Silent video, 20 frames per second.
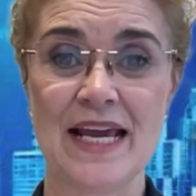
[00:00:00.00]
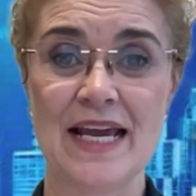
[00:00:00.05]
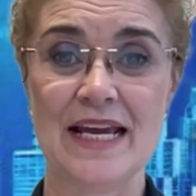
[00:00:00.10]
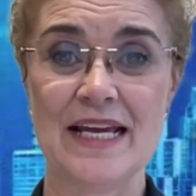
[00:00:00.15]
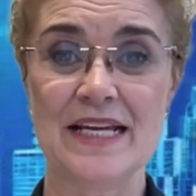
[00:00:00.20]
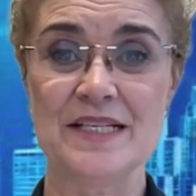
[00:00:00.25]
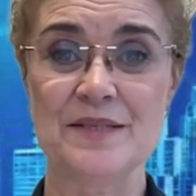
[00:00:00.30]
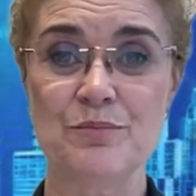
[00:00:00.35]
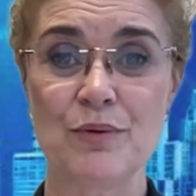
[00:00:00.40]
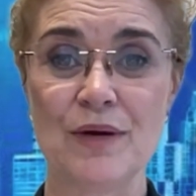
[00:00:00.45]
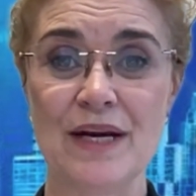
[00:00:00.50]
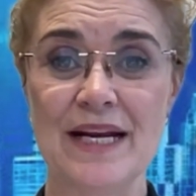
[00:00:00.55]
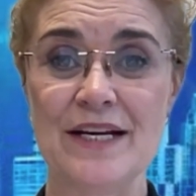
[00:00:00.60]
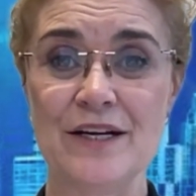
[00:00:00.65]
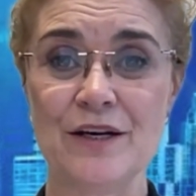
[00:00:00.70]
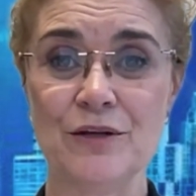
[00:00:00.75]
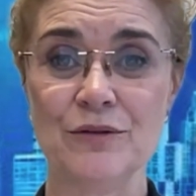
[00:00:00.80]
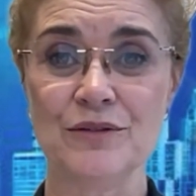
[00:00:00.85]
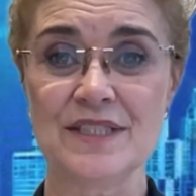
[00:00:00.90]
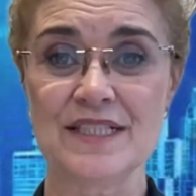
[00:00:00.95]
As Brad
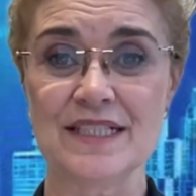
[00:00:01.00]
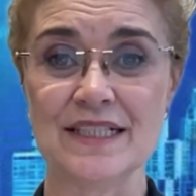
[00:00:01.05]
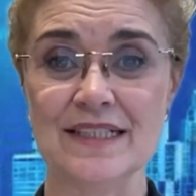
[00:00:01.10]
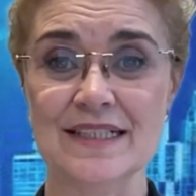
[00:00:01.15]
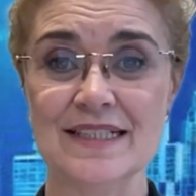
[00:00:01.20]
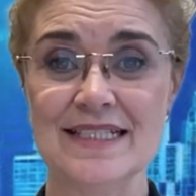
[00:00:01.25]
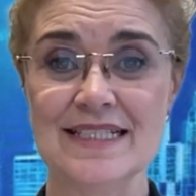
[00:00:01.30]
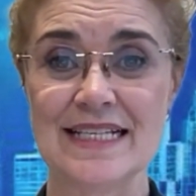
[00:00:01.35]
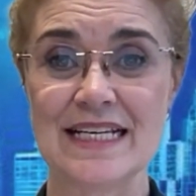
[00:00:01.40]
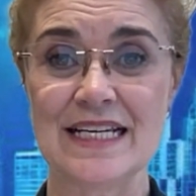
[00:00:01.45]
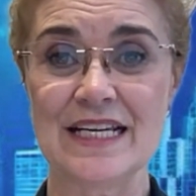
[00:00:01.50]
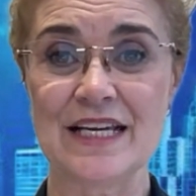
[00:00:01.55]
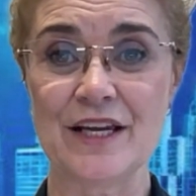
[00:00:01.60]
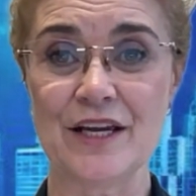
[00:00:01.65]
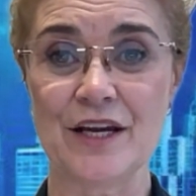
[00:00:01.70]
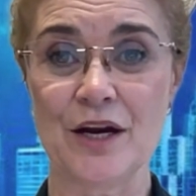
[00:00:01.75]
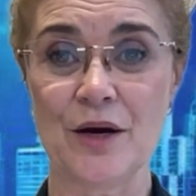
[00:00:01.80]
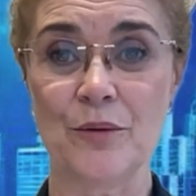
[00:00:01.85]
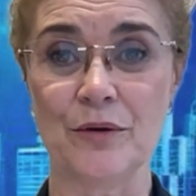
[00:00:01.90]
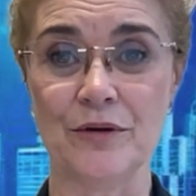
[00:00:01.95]
Olson,
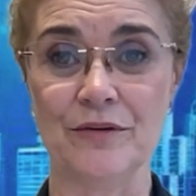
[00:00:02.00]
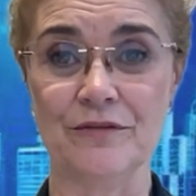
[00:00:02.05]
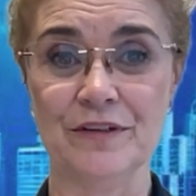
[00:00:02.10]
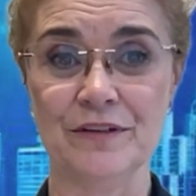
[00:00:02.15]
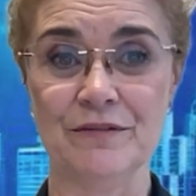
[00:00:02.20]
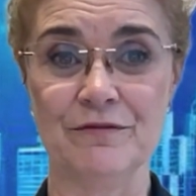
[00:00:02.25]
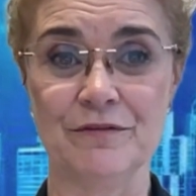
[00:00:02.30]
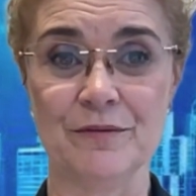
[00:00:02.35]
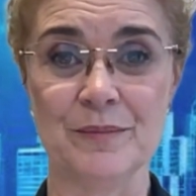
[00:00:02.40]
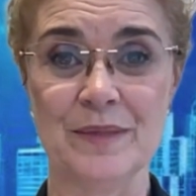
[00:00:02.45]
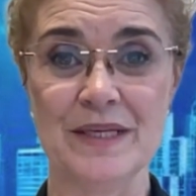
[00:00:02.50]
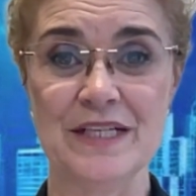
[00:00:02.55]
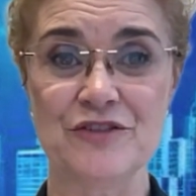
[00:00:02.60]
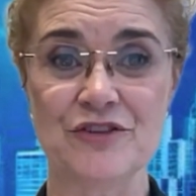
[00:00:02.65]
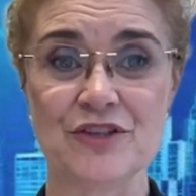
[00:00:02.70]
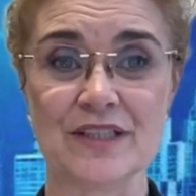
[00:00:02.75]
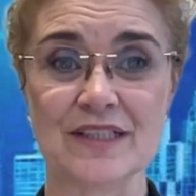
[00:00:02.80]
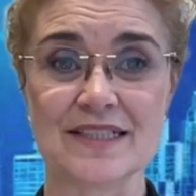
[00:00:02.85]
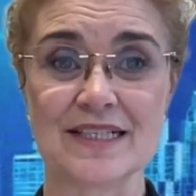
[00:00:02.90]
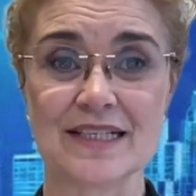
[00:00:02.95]
CEO of
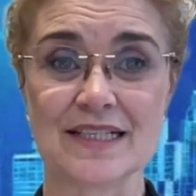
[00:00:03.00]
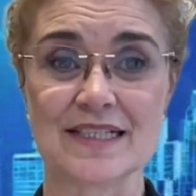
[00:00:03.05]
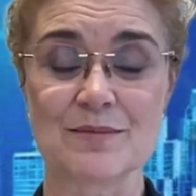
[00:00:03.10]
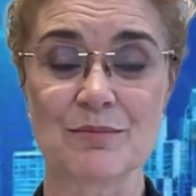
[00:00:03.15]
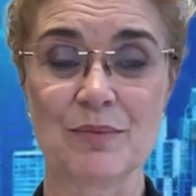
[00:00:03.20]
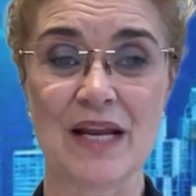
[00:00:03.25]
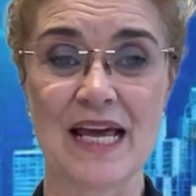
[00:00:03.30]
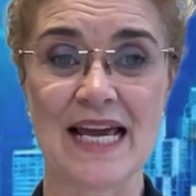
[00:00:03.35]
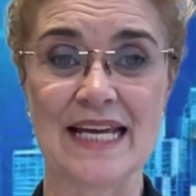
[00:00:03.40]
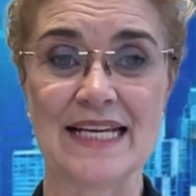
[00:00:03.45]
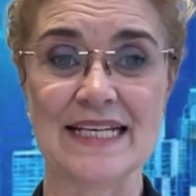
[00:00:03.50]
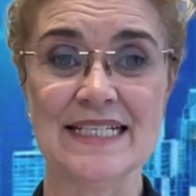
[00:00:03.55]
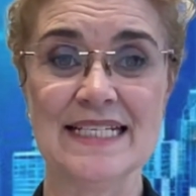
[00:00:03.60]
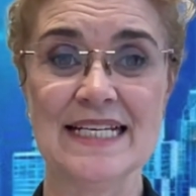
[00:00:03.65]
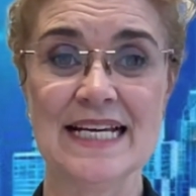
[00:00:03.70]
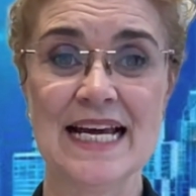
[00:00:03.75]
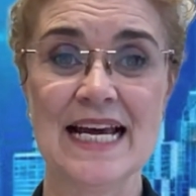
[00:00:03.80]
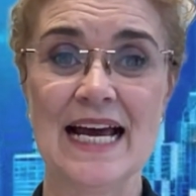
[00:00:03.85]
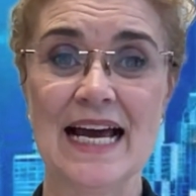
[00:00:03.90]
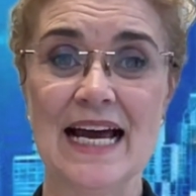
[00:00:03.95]
Infometrics, explained,
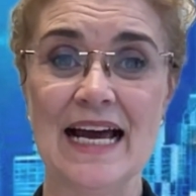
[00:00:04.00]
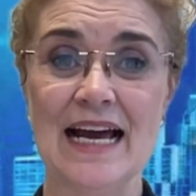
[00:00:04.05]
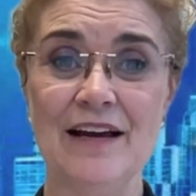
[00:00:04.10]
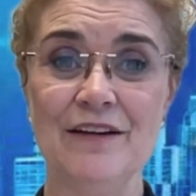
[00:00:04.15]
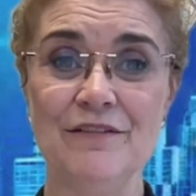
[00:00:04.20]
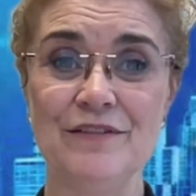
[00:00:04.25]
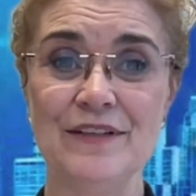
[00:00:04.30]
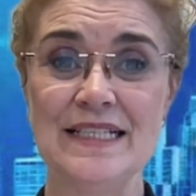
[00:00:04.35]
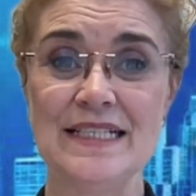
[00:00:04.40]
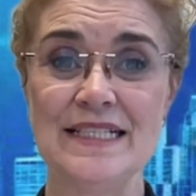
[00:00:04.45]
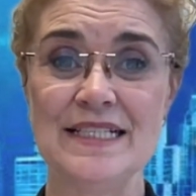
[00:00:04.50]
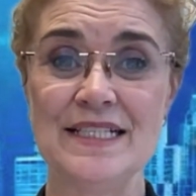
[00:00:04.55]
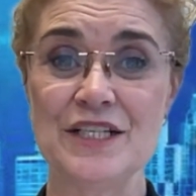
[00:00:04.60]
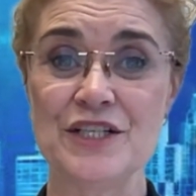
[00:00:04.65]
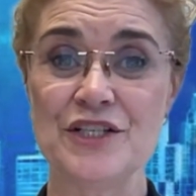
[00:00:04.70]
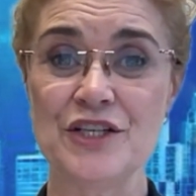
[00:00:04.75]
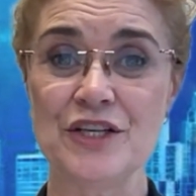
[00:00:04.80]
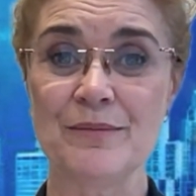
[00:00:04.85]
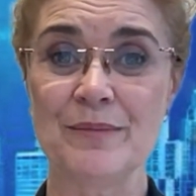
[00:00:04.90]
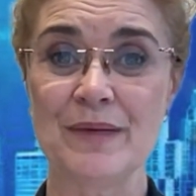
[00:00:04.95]
RVs
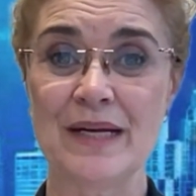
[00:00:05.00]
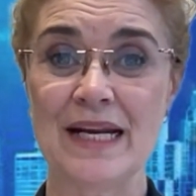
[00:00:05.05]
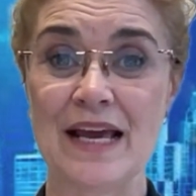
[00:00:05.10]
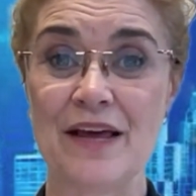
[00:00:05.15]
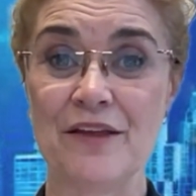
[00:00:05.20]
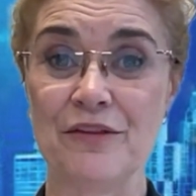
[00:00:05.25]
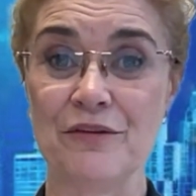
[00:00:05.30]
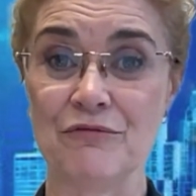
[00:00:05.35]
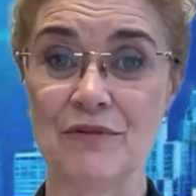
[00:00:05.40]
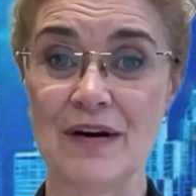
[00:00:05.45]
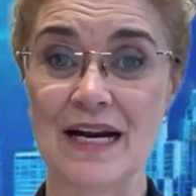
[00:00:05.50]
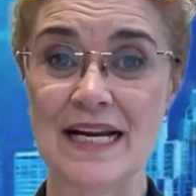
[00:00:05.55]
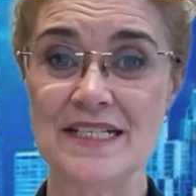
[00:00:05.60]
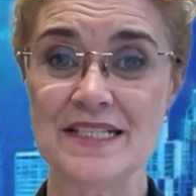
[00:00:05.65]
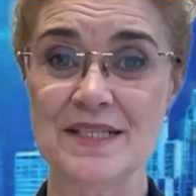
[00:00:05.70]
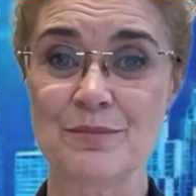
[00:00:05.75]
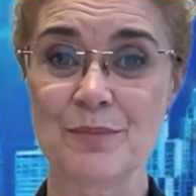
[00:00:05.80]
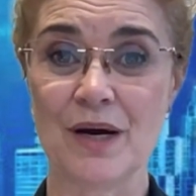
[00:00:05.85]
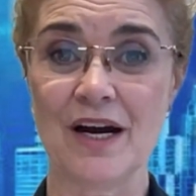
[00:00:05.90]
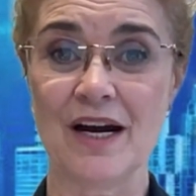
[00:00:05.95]
determine how the
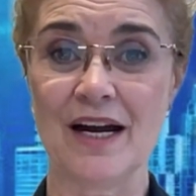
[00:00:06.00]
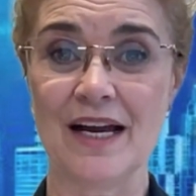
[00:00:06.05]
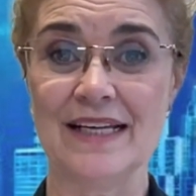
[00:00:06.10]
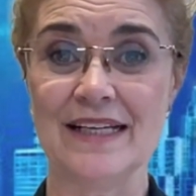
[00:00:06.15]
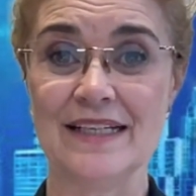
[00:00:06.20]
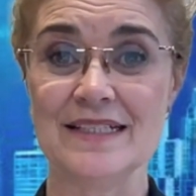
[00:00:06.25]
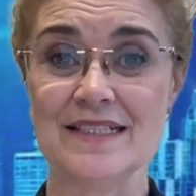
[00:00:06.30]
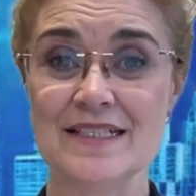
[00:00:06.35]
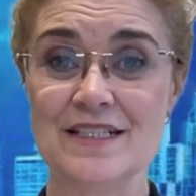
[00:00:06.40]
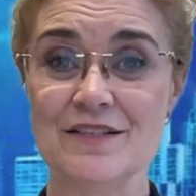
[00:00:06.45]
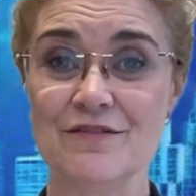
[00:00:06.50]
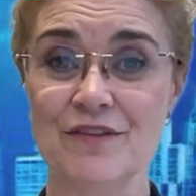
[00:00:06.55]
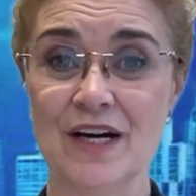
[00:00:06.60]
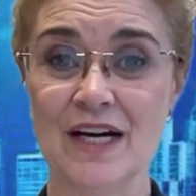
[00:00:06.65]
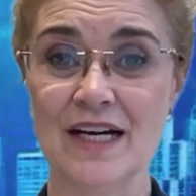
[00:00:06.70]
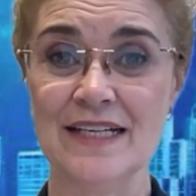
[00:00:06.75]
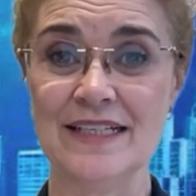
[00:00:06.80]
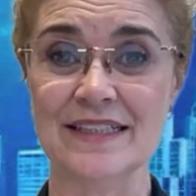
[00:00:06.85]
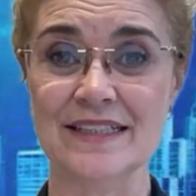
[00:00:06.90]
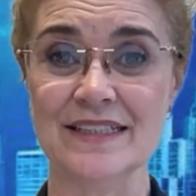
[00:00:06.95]
rates pie is
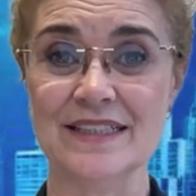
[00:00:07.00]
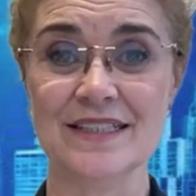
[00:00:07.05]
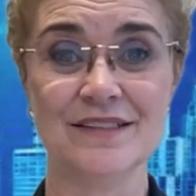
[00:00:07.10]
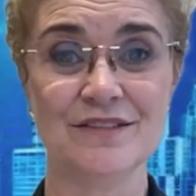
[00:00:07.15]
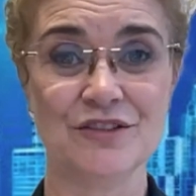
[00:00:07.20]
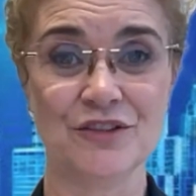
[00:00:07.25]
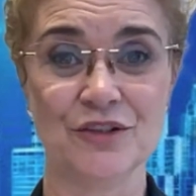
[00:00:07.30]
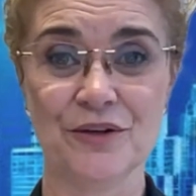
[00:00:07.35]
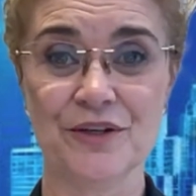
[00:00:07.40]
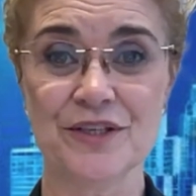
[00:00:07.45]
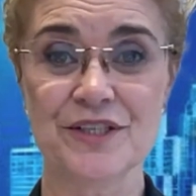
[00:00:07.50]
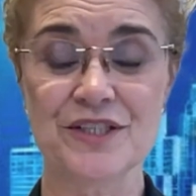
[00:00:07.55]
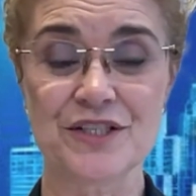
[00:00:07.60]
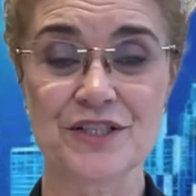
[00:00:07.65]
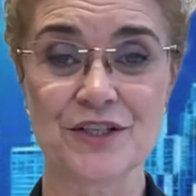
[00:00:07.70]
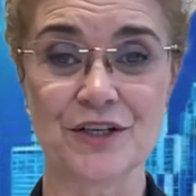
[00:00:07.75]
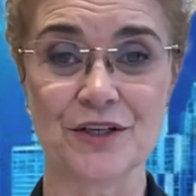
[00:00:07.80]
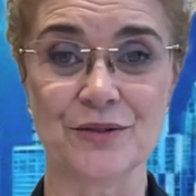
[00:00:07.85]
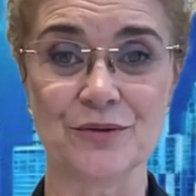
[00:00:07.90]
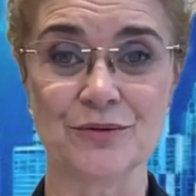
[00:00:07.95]
divided, not its
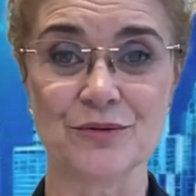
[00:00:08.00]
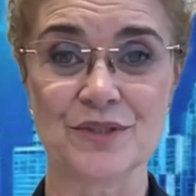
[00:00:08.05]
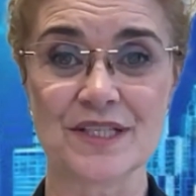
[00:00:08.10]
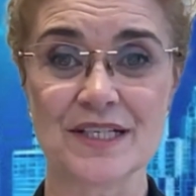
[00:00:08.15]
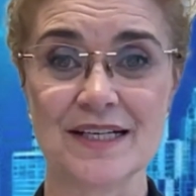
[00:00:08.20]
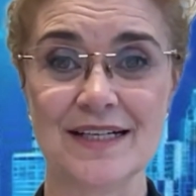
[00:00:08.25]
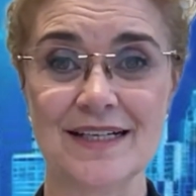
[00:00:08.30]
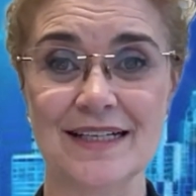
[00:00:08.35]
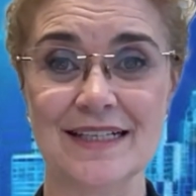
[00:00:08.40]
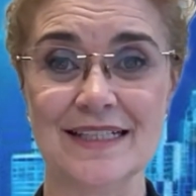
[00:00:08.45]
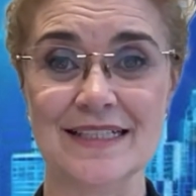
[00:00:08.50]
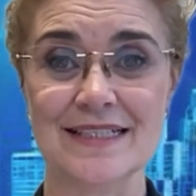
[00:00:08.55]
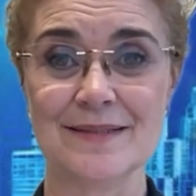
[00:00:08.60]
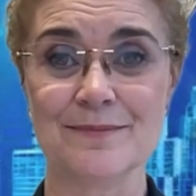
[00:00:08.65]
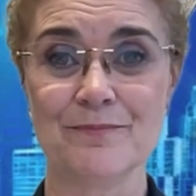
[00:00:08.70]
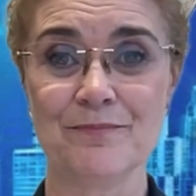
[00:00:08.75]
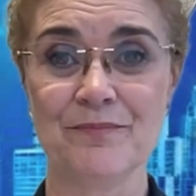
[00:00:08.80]
total size.